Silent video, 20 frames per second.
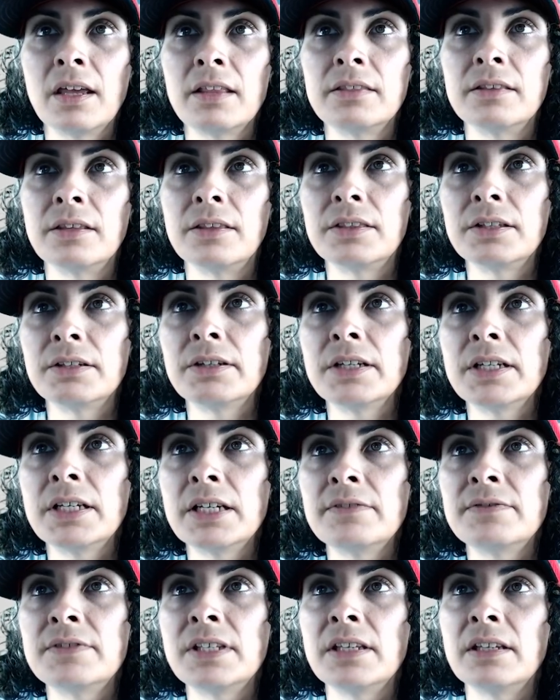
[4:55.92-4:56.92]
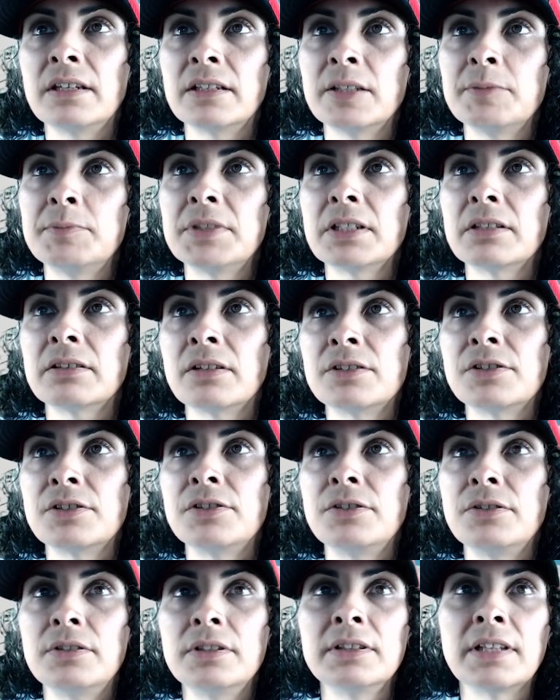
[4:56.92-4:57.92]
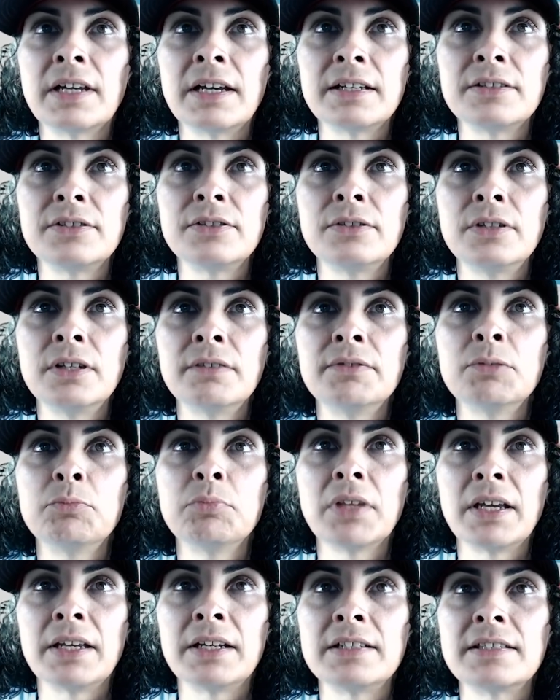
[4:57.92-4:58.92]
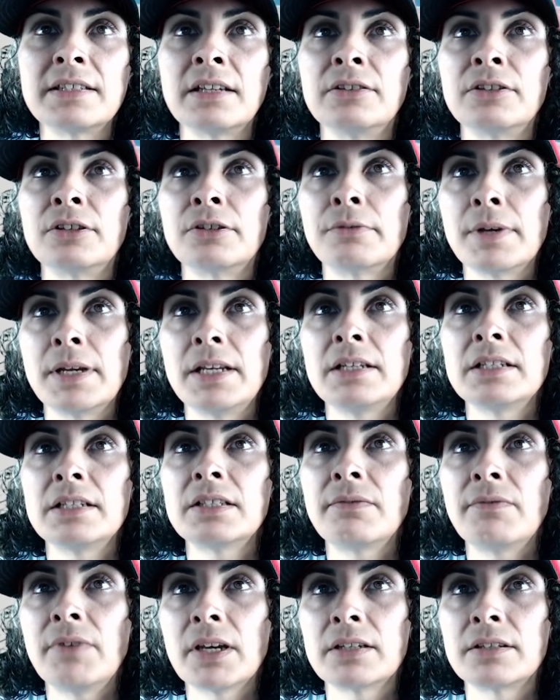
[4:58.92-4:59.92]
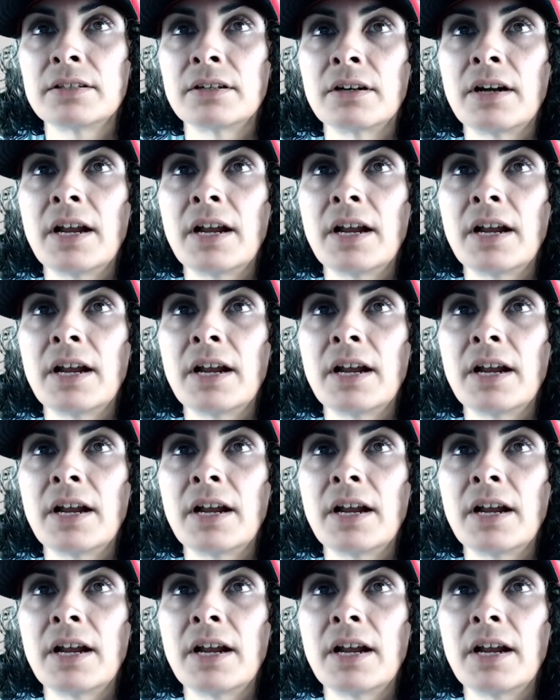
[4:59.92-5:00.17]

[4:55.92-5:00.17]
The theory gives the ecliptic longitude and latitude of the planets and their radius vector